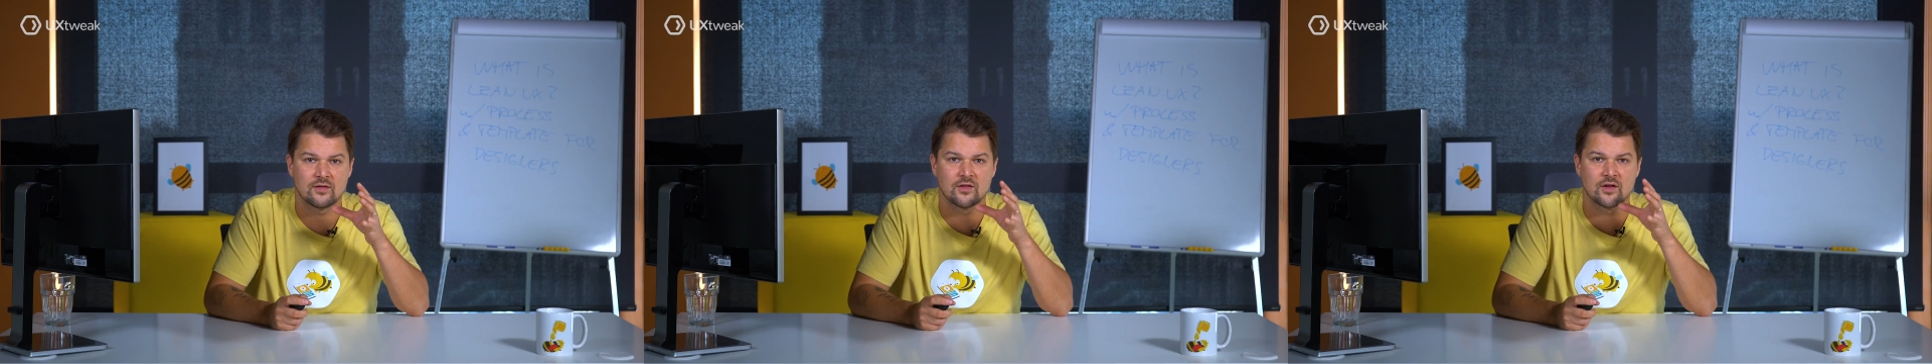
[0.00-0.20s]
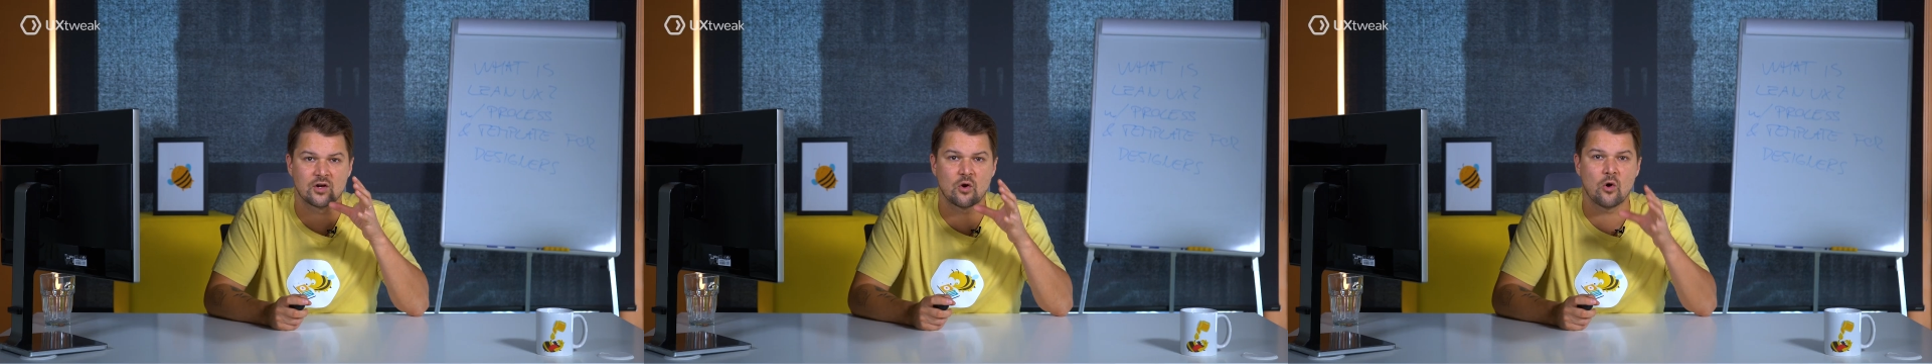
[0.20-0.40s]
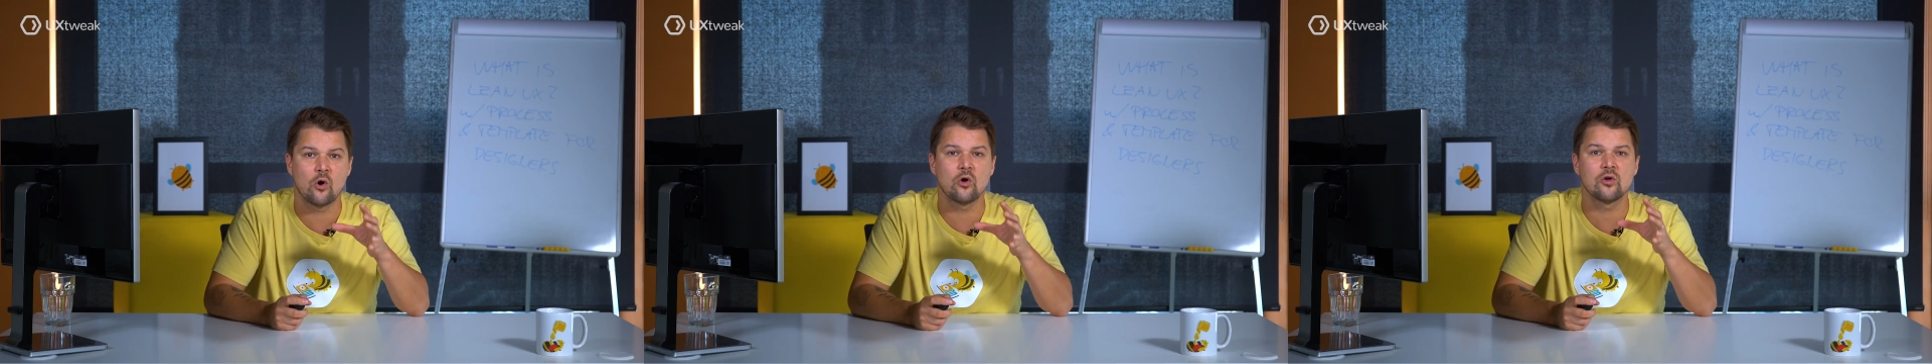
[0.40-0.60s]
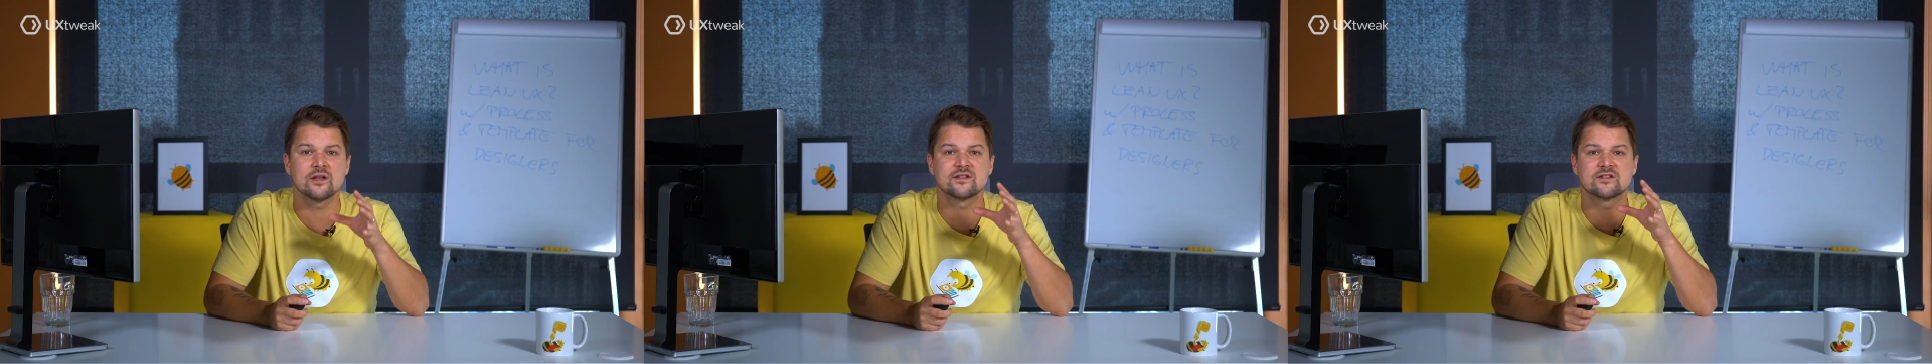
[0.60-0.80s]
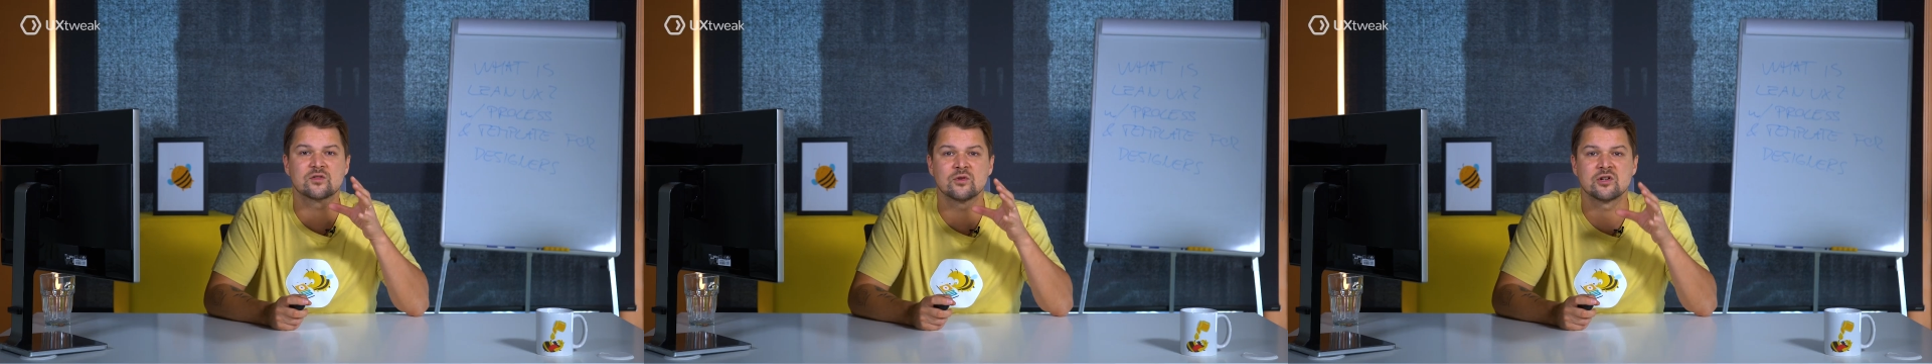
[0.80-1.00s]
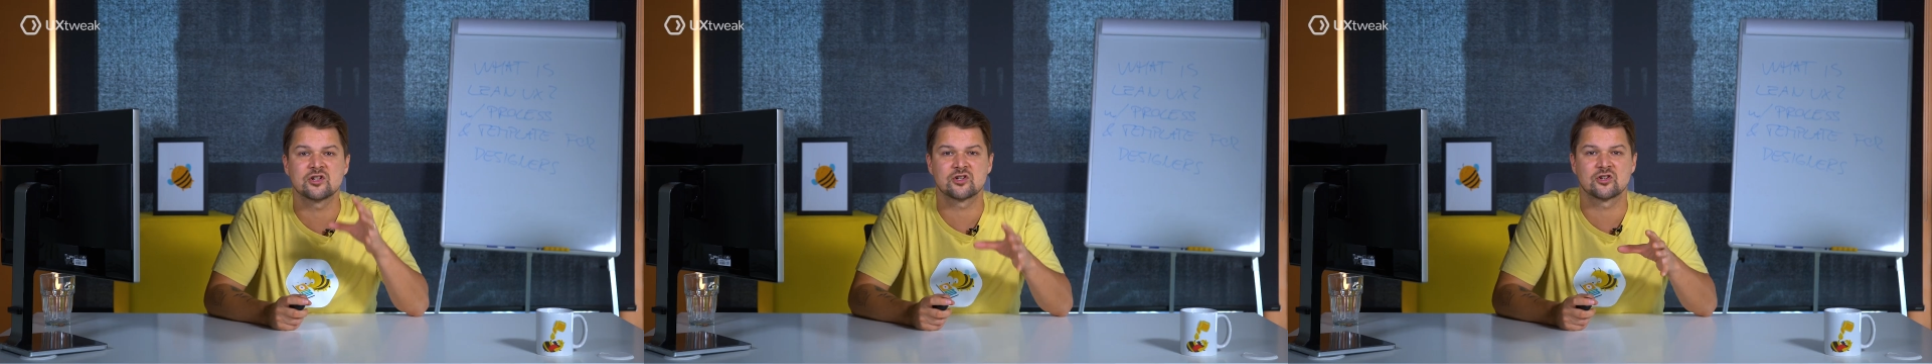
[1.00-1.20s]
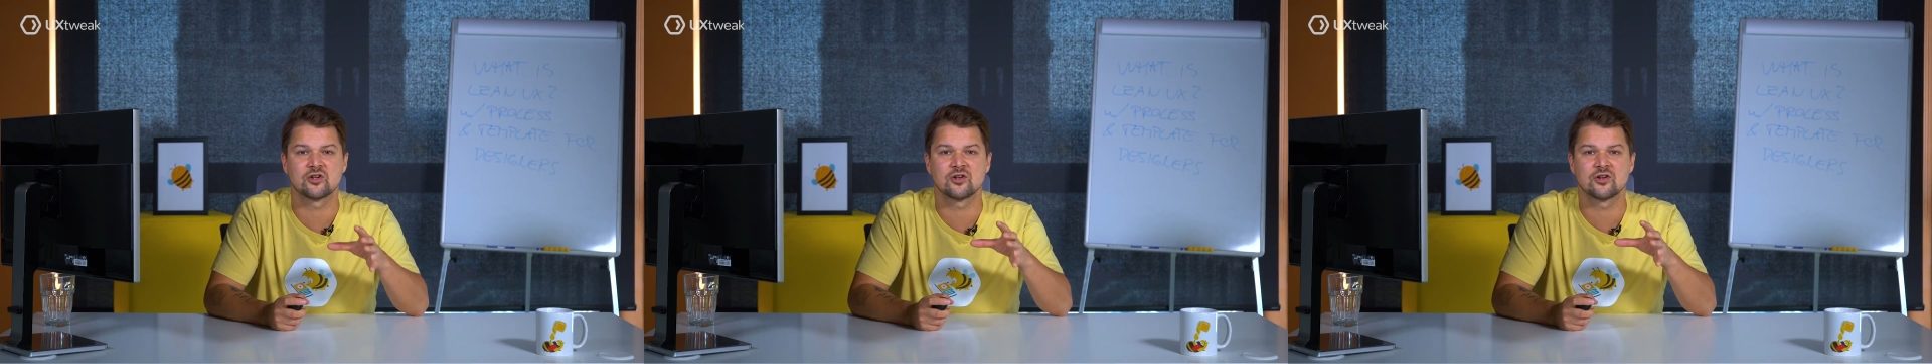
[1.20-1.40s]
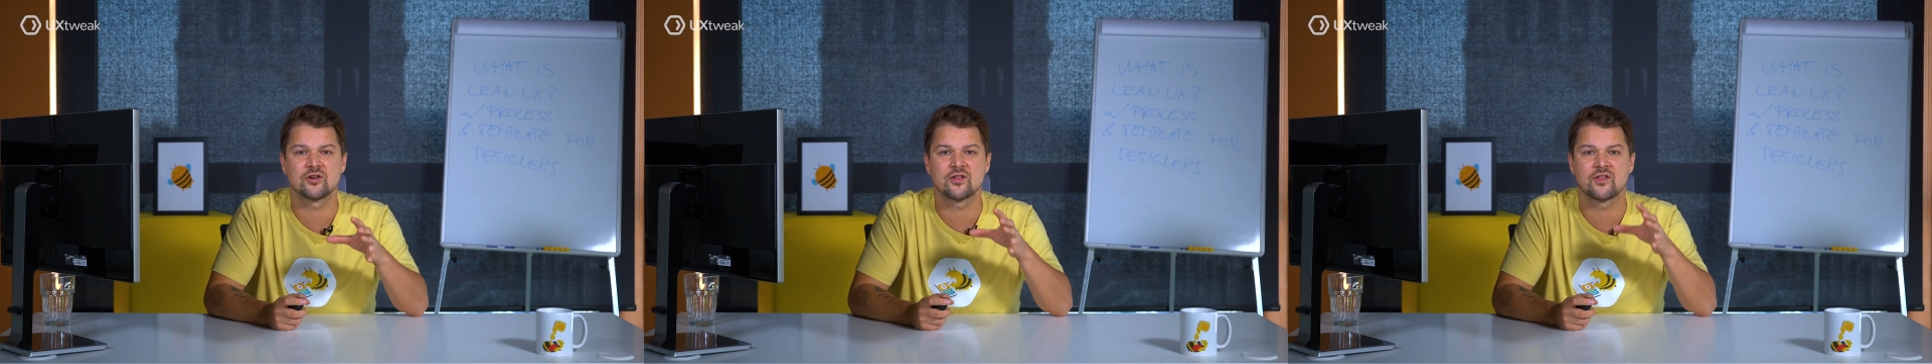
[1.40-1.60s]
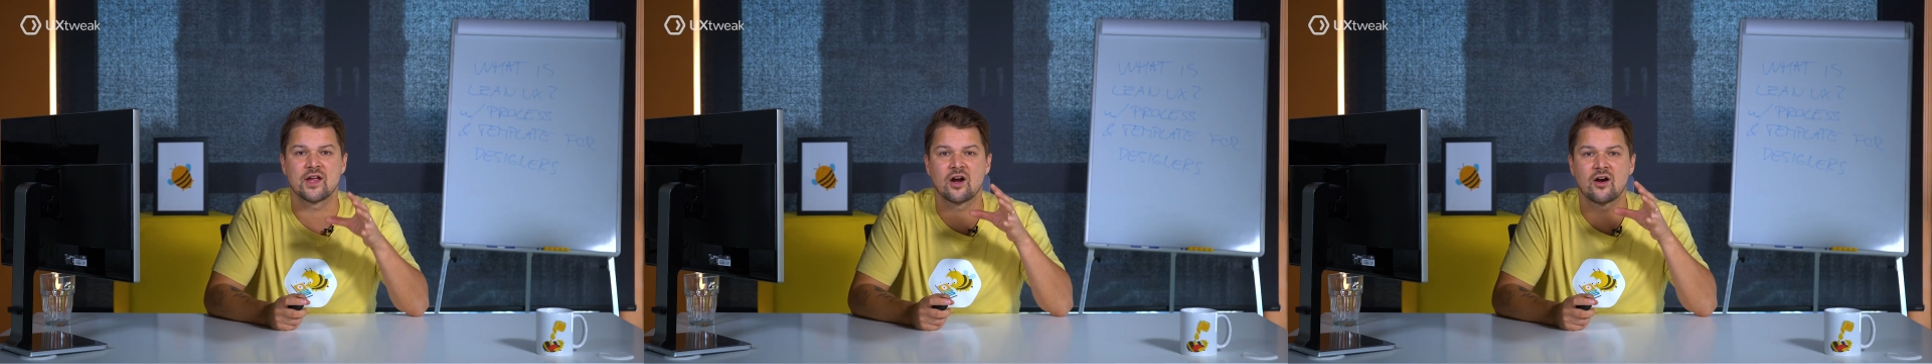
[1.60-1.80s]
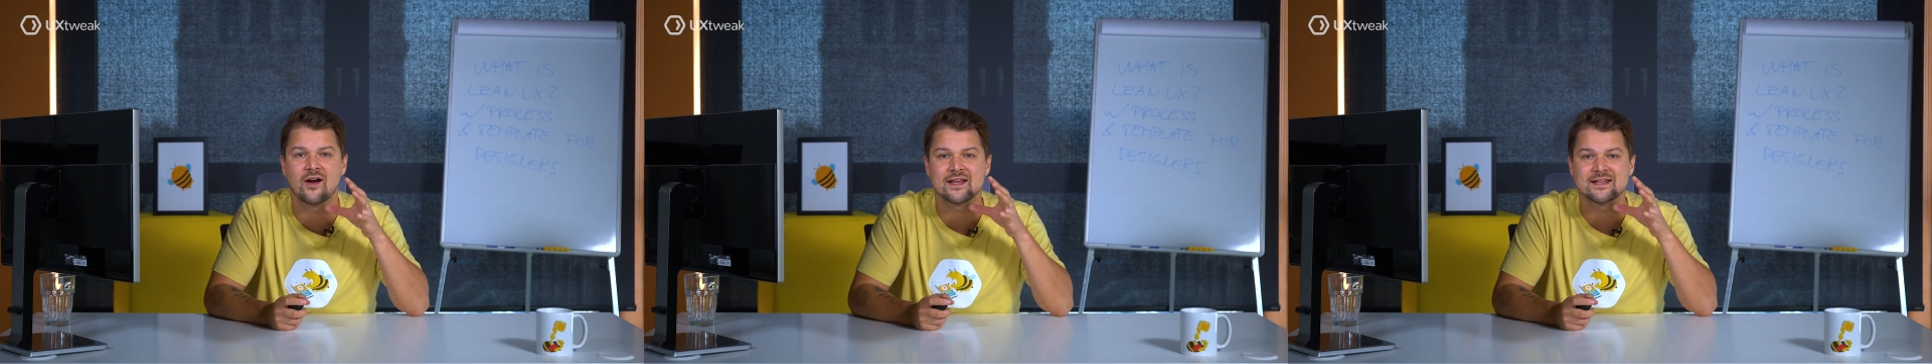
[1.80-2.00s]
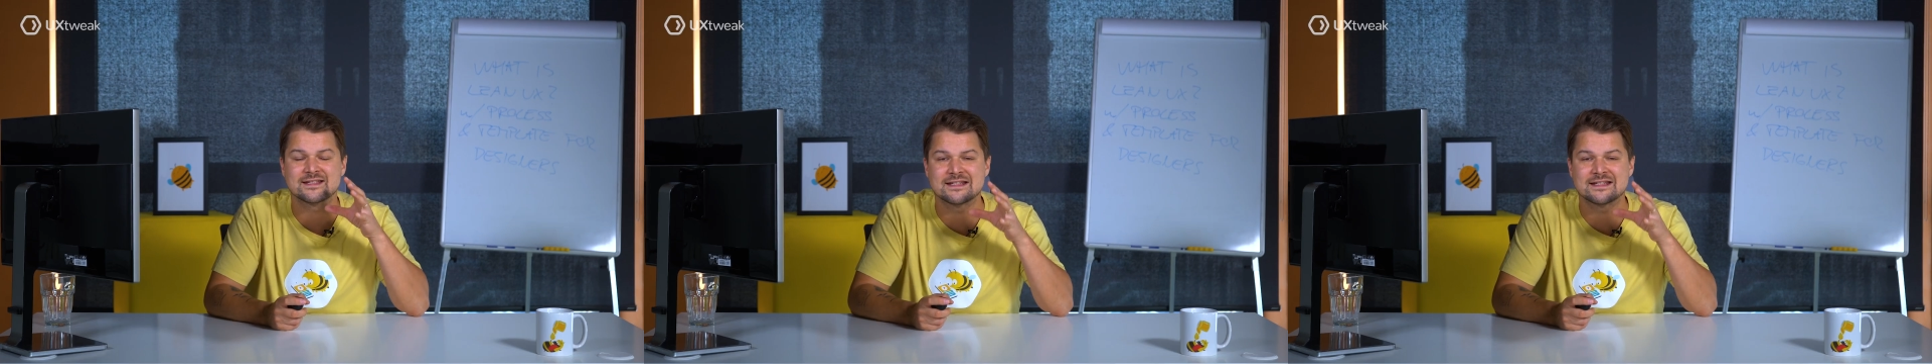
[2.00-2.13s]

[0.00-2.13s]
The goal is to ensure they are as